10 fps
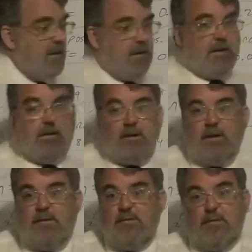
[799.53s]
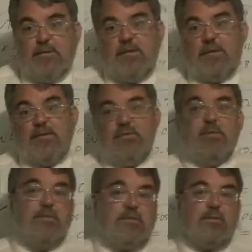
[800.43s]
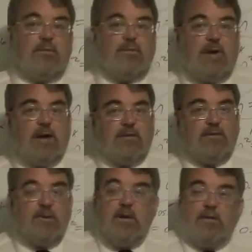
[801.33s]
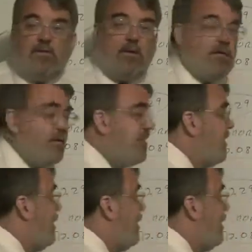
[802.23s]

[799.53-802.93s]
and the other 92% is due to residual factors. So in other words,